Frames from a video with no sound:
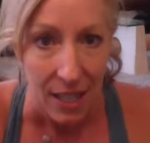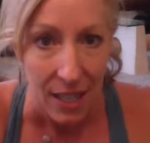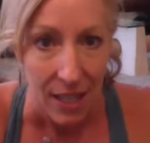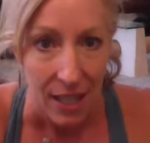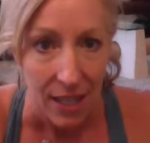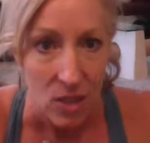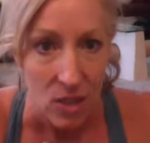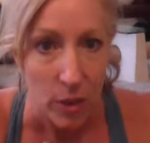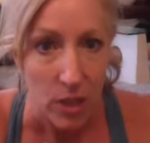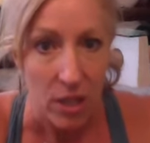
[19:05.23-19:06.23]
And
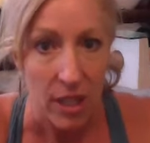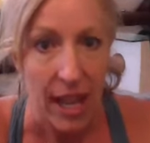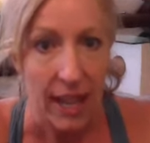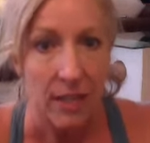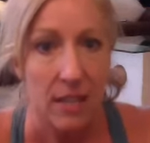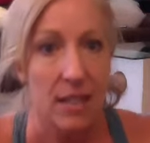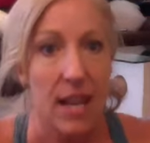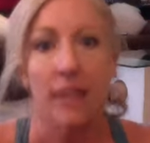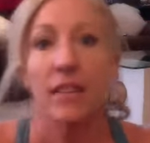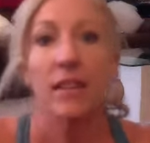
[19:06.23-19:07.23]
switch legs.
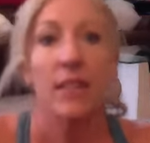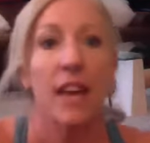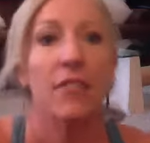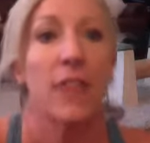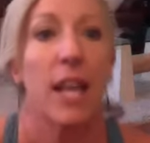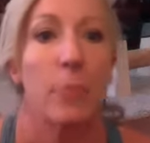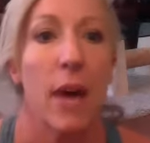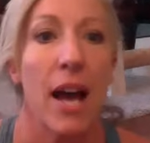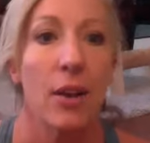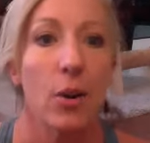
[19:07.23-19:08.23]
Slide the left leg
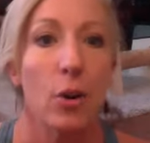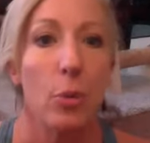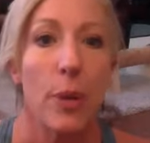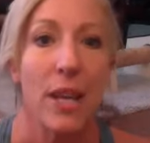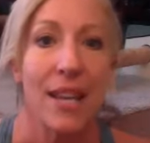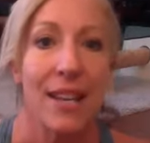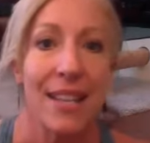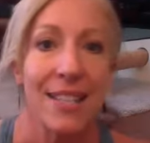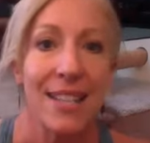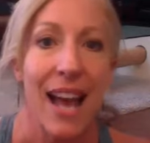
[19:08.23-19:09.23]
back, open
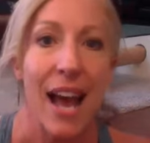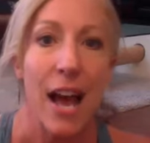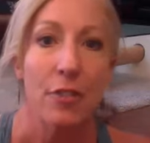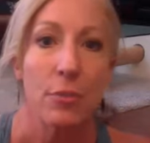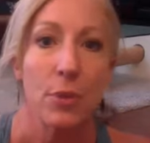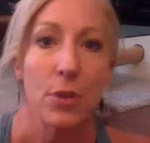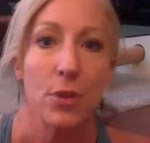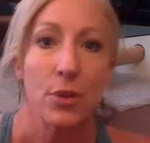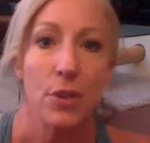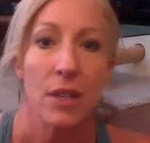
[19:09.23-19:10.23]
into half moon.